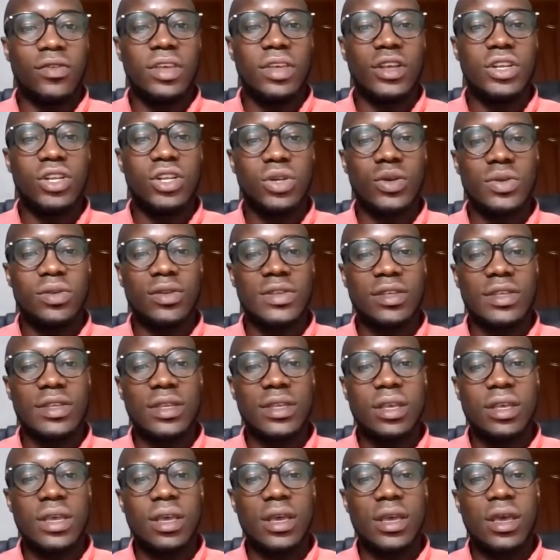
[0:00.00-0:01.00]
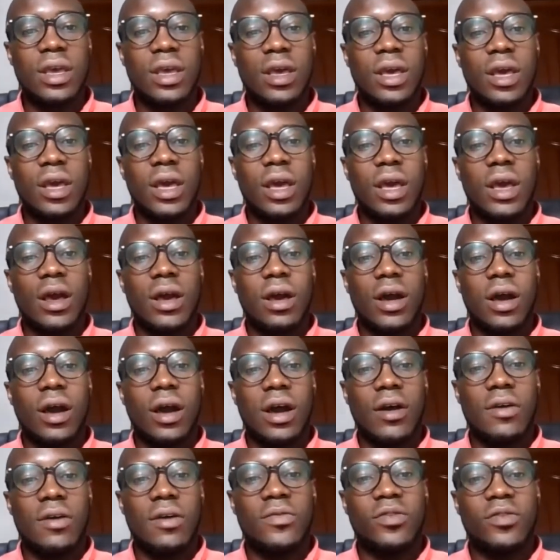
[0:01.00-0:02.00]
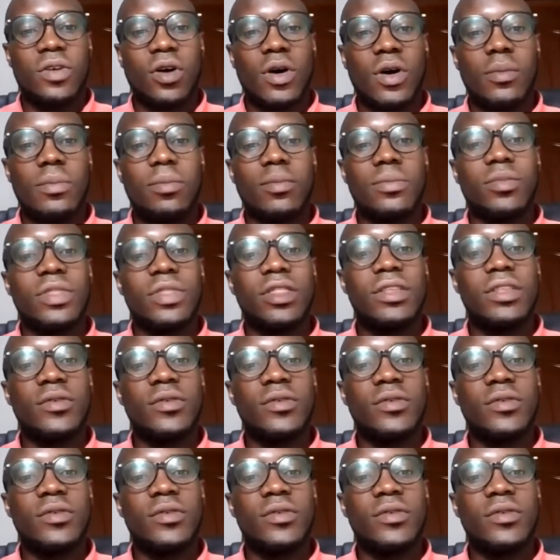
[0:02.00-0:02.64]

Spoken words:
issues from